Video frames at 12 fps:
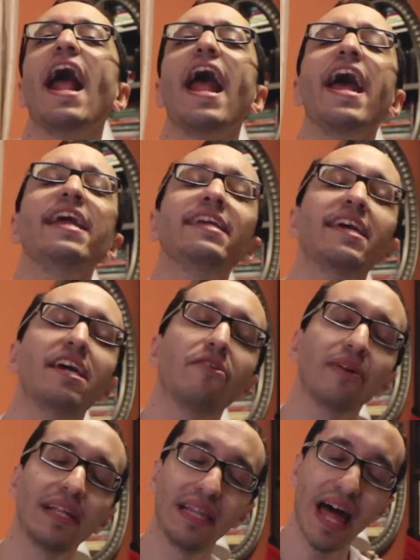And
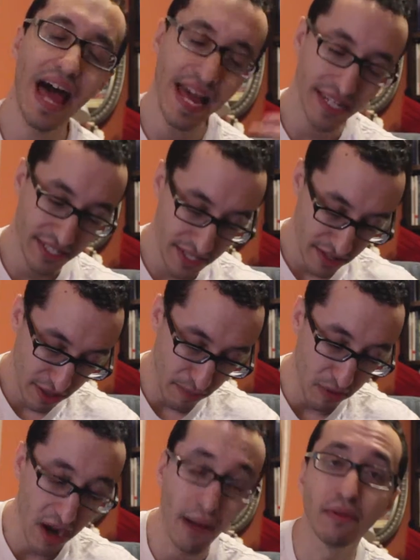herein lies the
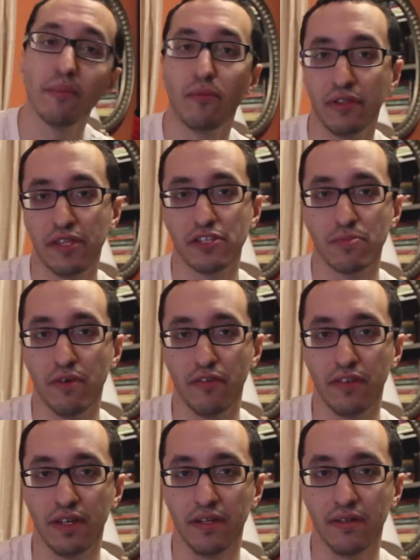problem with this
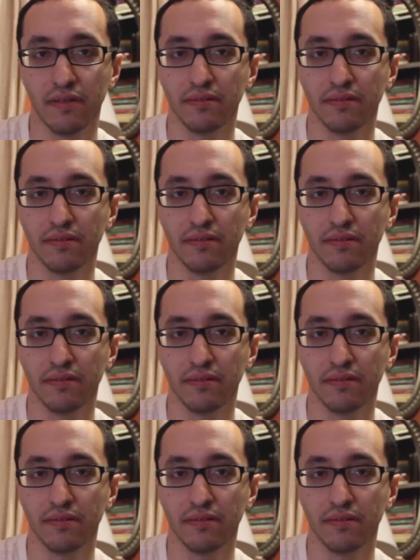movie.